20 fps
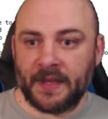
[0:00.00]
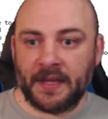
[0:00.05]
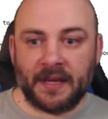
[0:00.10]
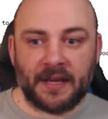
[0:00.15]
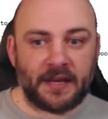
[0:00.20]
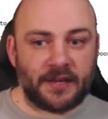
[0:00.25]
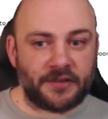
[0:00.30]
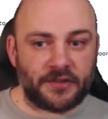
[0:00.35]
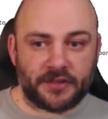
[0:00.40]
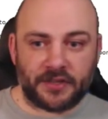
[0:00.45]

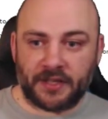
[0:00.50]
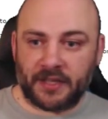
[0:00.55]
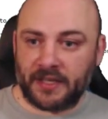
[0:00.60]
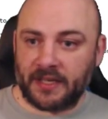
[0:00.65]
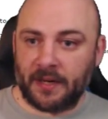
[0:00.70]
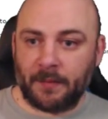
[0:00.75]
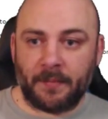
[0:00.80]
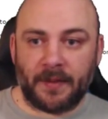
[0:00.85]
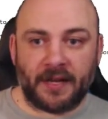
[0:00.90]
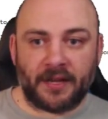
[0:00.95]
It's just going to
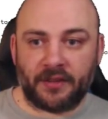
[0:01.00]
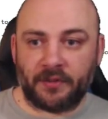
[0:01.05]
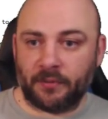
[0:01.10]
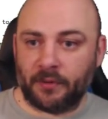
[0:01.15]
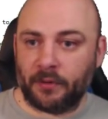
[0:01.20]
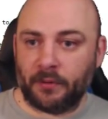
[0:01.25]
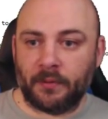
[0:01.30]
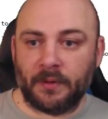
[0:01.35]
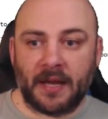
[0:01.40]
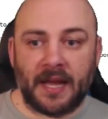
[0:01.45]
come back
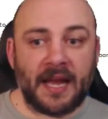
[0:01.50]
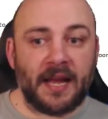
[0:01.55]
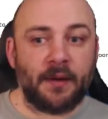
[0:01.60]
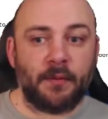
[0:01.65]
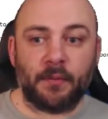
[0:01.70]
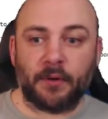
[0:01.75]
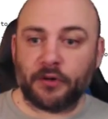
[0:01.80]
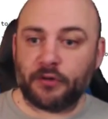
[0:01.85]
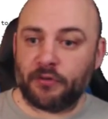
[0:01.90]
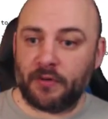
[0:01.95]
through. Hey,
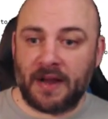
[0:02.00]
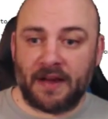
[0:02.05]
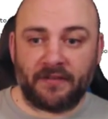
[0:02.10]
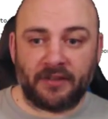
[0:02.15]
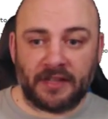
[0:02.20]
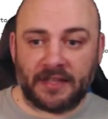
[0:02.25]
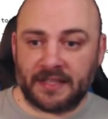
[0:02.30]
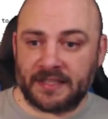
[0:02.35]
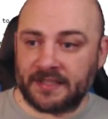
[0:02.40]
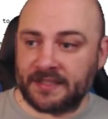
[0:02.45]
we're
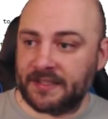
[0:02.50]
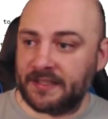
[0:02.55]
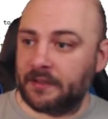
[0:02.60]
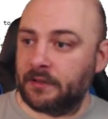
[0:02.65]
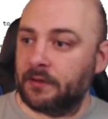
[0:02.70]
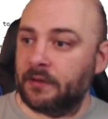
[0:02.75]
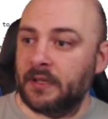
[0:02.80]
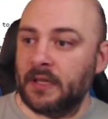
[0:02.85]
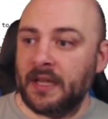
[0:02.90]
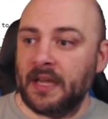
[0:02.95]
traveling
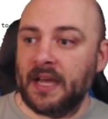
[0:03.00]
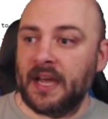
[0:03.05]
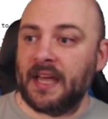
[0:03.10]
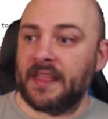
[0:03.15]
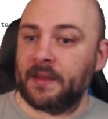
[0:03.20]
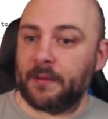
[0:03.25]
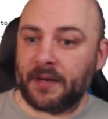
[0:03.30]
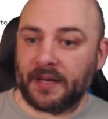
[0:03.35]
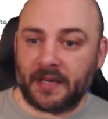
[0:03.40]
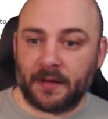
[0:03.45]
still. And
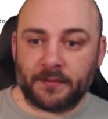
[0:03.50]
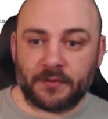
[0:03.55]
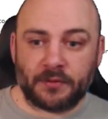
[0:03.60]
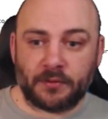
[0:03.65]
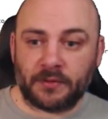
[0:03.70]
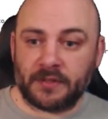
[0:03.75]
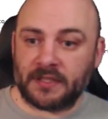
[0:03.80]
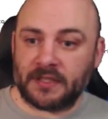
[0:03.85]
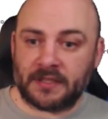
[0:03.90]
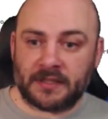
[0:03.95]
then when it comes
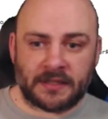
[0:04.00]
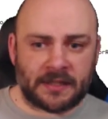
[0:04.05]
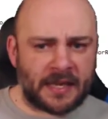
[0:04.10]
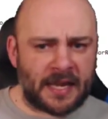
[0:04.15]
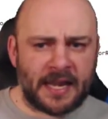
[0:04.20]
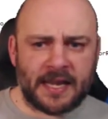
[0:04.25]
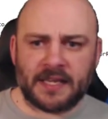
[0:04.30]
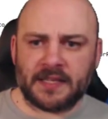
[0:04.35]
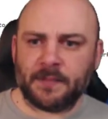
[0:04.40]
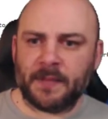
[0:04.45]
through, it says,
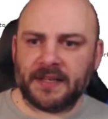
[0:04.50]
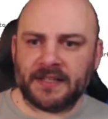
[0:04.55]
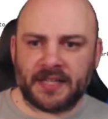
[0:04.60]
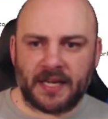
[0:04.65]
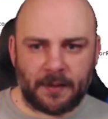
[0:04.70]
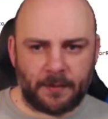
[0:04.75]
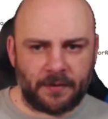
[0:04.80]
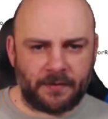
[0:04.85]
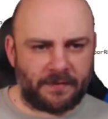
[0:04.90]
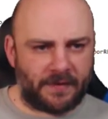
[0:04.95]
hey, is my
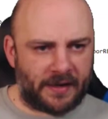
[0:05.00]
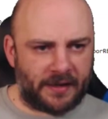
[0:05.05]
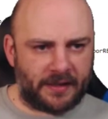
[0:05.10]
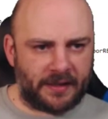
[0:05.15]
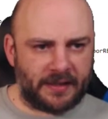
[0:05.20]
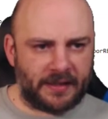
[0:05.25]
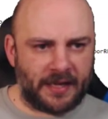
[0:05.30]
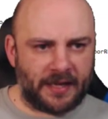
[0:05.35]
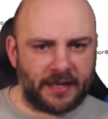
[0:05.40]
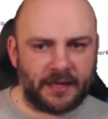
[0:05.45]
timer
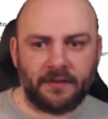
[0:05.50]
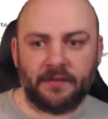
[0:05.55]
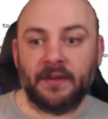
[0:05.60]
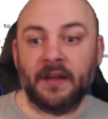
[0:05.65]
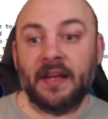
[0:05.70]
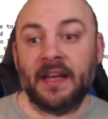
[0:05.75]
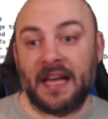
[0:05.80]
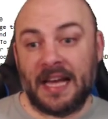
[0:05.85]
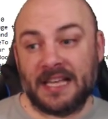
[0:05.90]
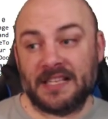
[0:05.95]
finally negative?
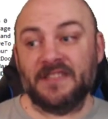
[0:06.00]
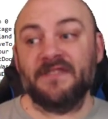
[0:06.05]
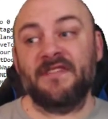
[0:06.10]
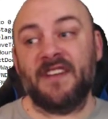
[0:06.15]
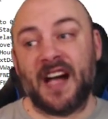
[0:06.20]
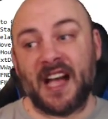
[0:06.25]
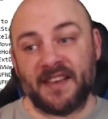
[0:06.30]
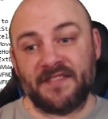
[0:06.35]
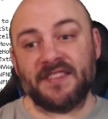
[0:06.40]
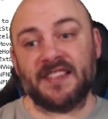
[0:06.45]
Has
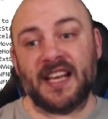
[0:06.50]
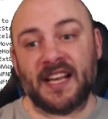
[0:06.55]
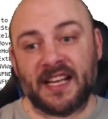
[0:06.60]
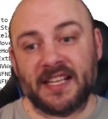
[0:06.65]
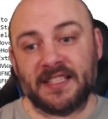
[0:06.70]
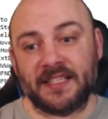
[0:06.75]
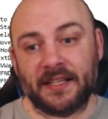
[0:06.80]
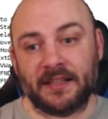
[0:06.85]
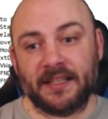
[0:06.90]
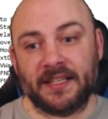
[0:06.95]
5
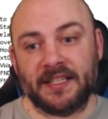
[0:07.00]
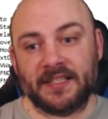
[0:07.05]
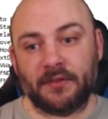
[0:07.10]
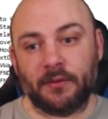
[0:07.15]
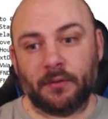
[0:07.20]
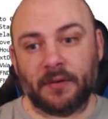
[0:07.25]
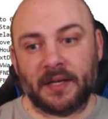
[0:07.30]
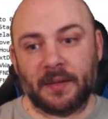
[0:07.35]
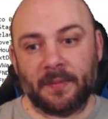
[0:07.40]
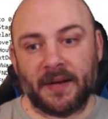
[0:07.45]
seconds at least
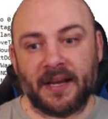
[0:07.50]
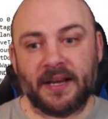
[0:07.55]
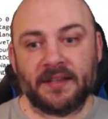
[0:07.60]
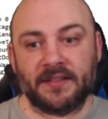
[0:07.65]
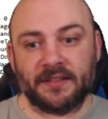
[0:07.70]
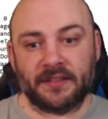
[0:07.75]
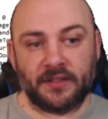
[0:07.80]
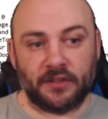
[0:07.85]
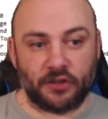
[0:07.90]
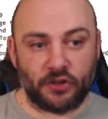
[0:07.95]
already
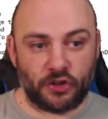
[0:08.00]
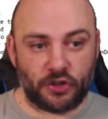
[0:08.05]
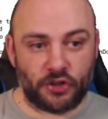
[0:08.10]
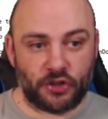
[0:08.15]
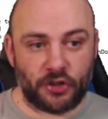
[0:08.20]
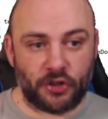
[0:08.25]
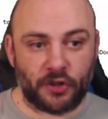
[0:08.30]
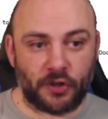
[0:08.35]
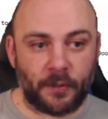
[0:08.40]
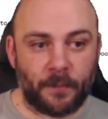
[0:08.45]
passed?
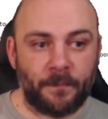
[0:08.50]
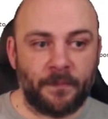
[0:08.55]
Sure.